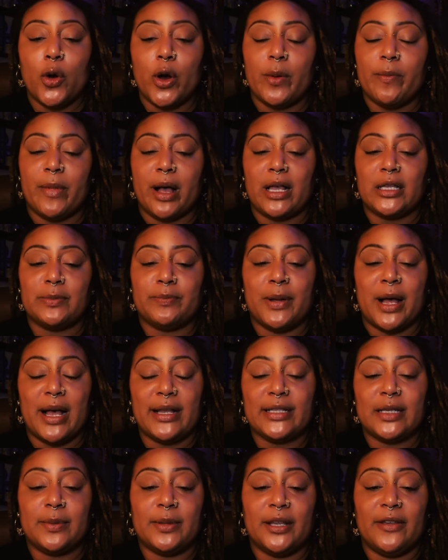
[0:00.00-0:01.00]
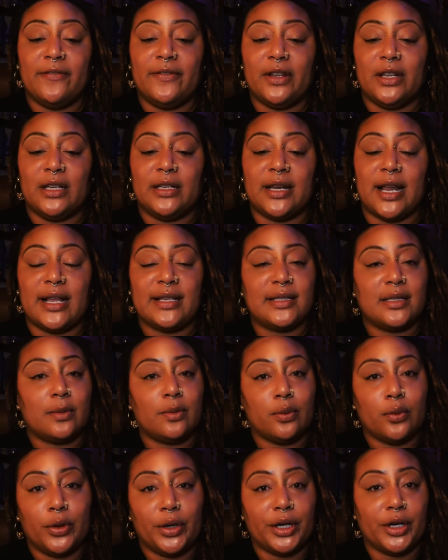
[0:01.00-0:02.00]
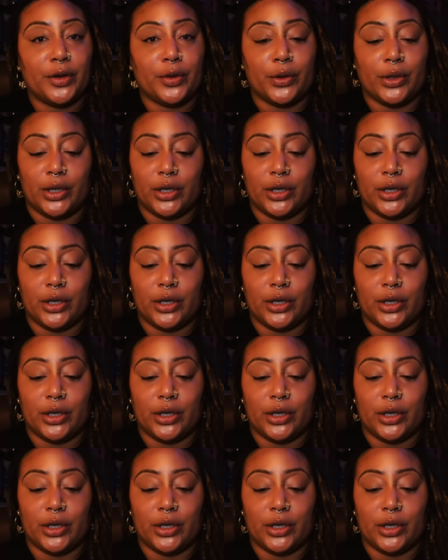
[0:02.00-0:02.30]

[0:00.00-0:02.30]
or possibly feeling not supported or